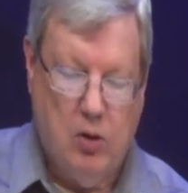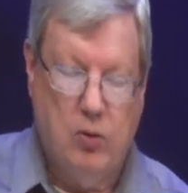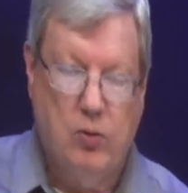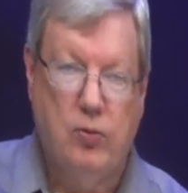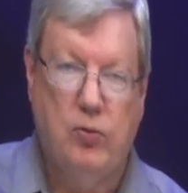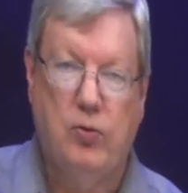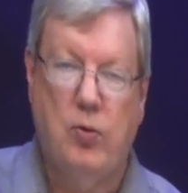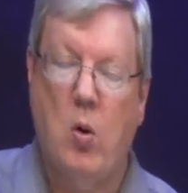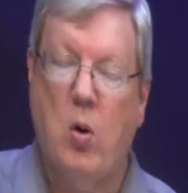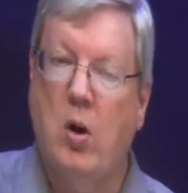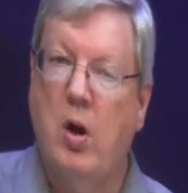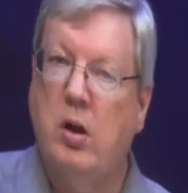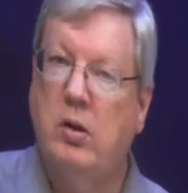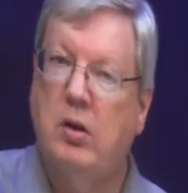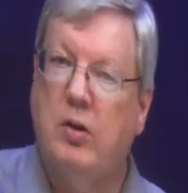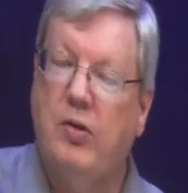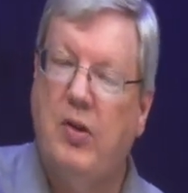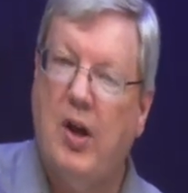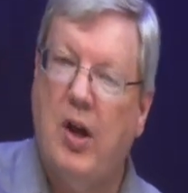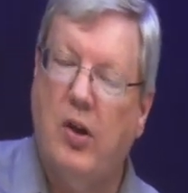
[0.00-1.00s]

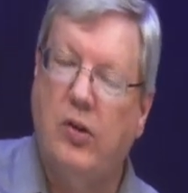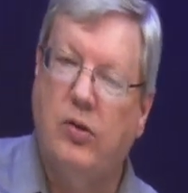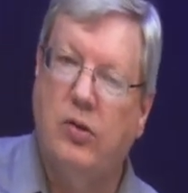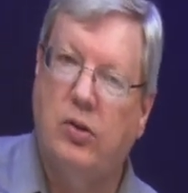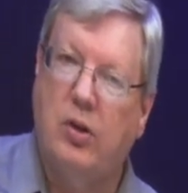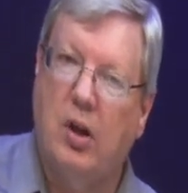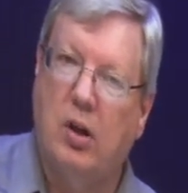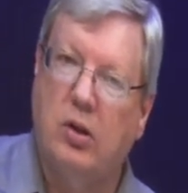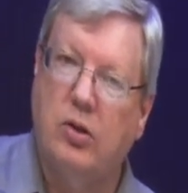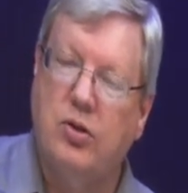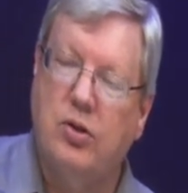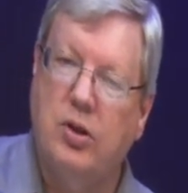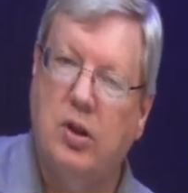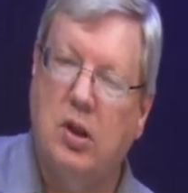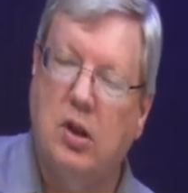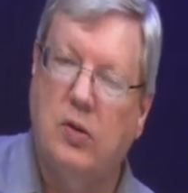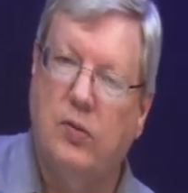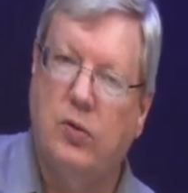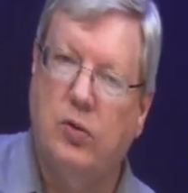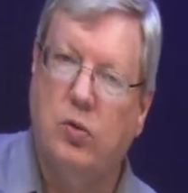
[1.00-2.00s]
$400,000 a
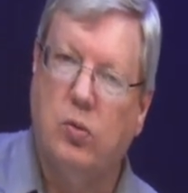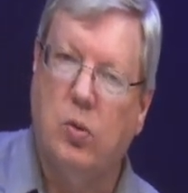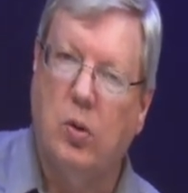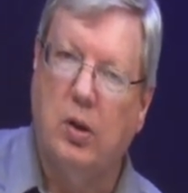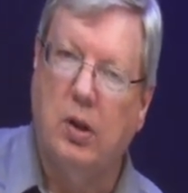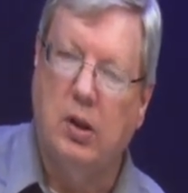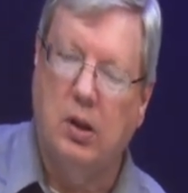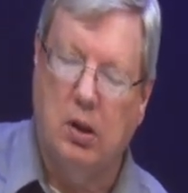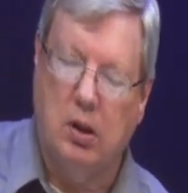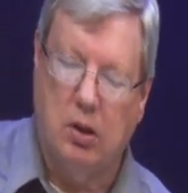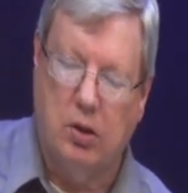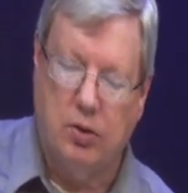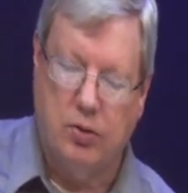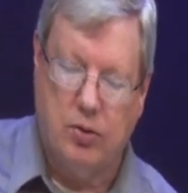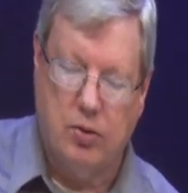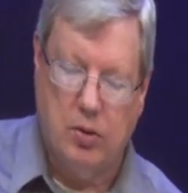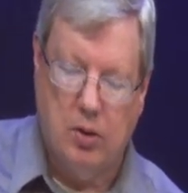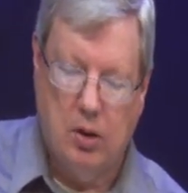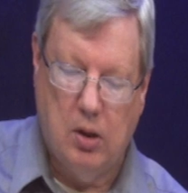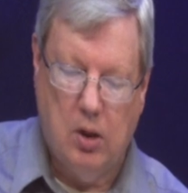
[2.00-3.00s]
year for 20
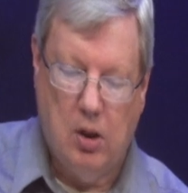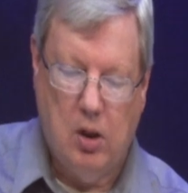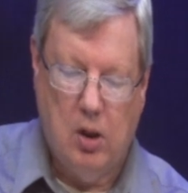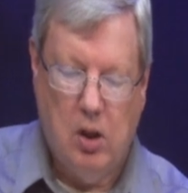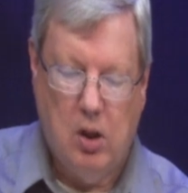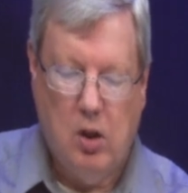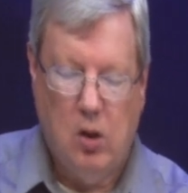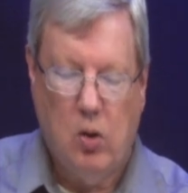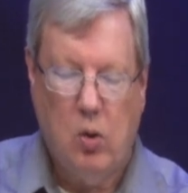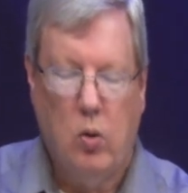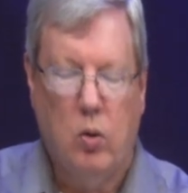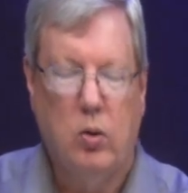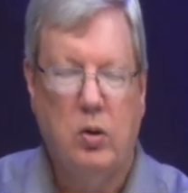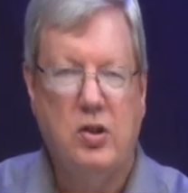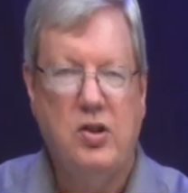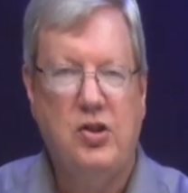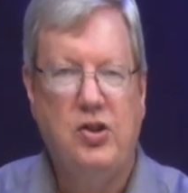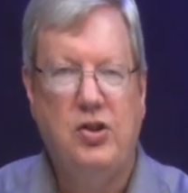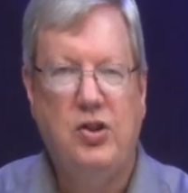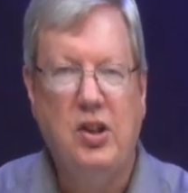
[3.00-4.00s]
years, or
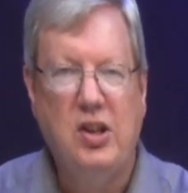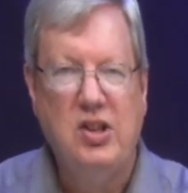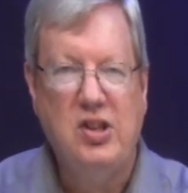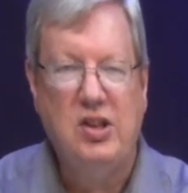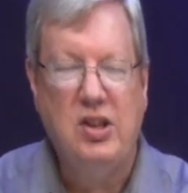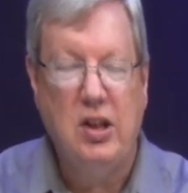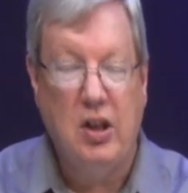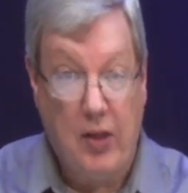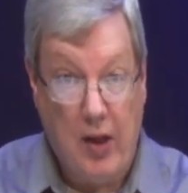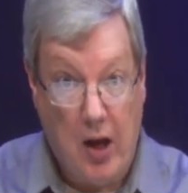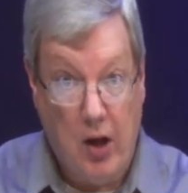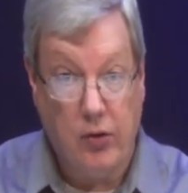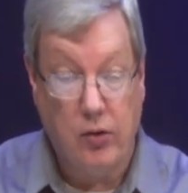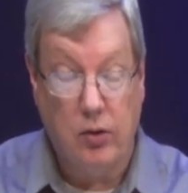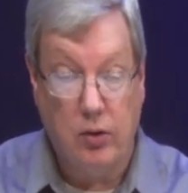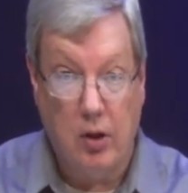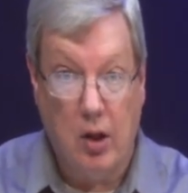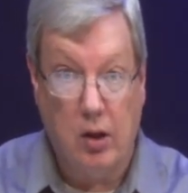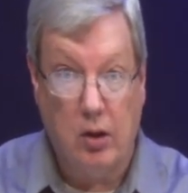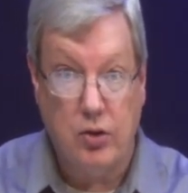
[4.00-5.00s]

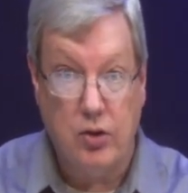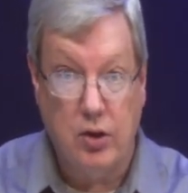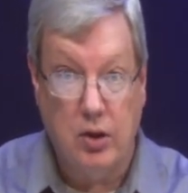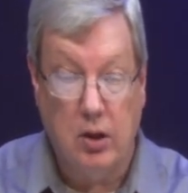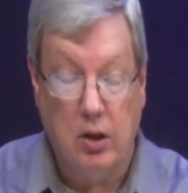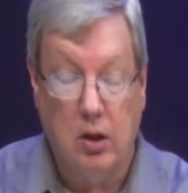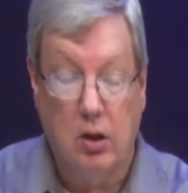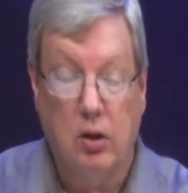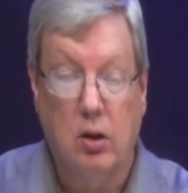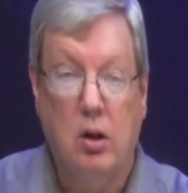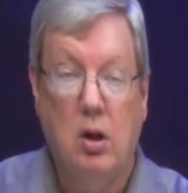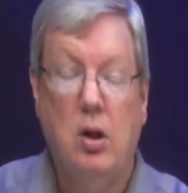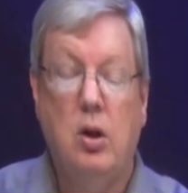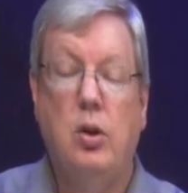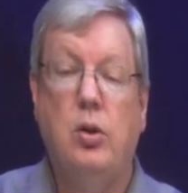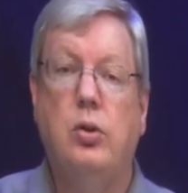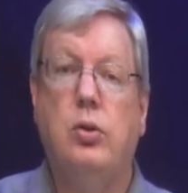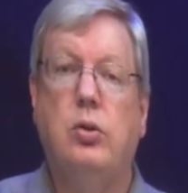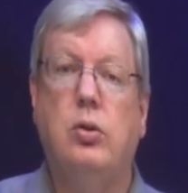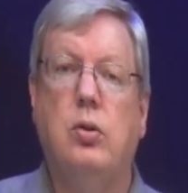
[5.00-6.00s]
$60,000 a year
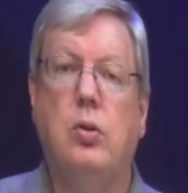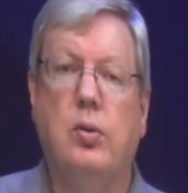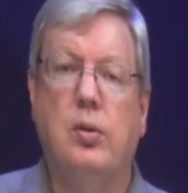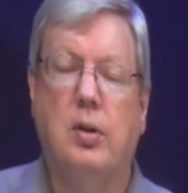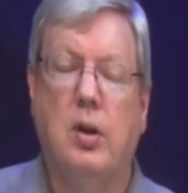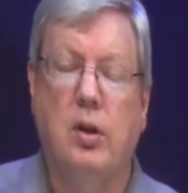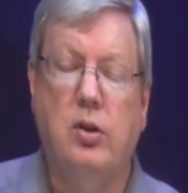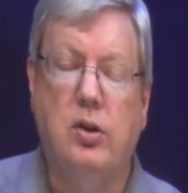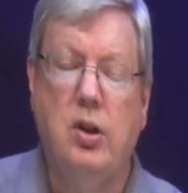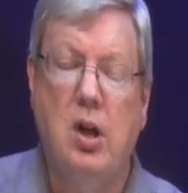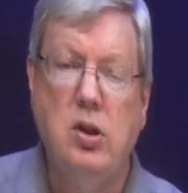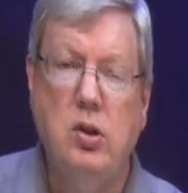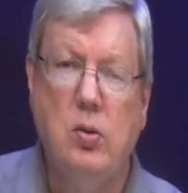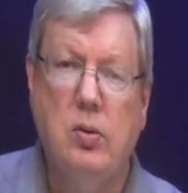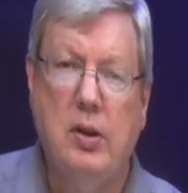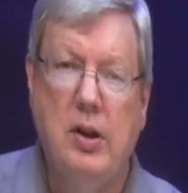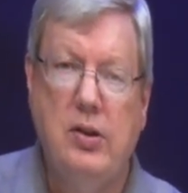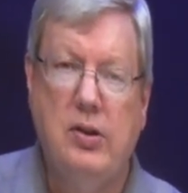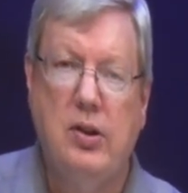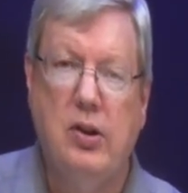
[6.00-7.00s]
to
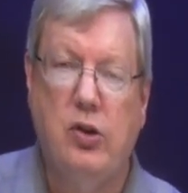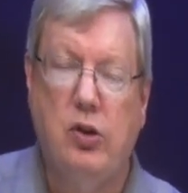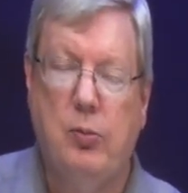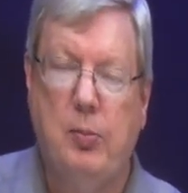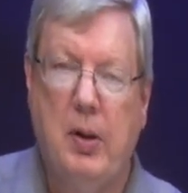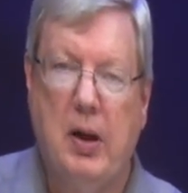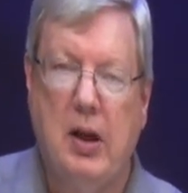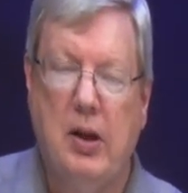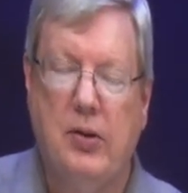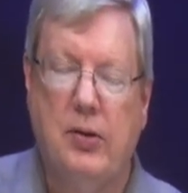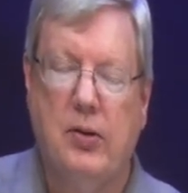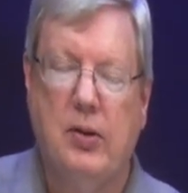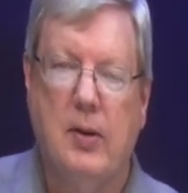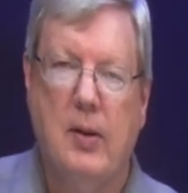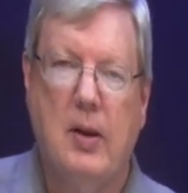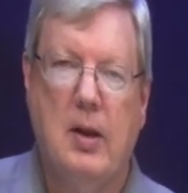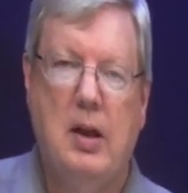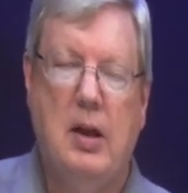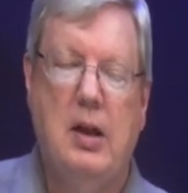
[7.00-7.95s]
continue leasing space